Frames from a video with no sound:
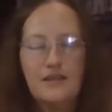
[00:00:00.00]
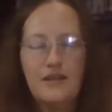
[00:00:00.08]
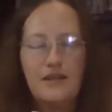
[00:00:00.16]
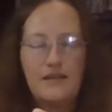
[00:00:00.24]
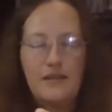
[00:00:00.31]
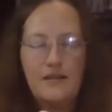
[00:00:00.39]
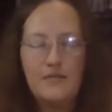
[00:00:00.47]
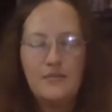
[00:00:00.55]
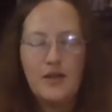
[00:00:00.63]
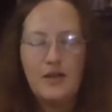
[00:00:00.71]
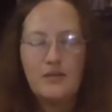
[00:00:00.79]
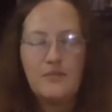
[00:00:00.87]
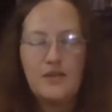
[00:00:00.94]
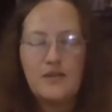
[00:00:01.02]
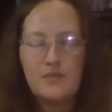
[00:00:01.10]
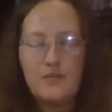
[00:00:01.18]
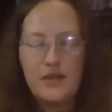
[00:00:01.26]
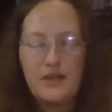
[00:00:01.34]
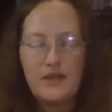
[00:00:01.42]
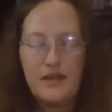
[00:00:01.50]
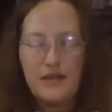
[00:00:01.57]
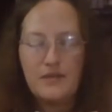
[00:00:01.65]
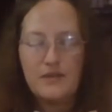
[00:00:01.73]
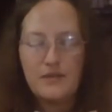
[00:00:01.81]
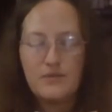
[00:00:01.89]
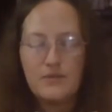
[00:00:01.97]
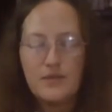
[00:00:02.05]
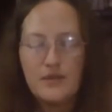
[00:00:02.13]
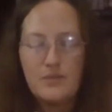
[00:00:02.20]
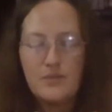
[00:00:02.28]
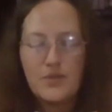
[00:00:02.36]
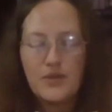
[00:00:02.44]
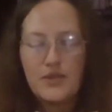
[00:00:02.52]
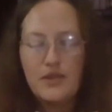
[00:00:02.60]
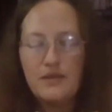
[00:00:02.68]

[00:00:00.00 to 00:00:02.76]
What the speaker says: And then Mom has picked out a really pretty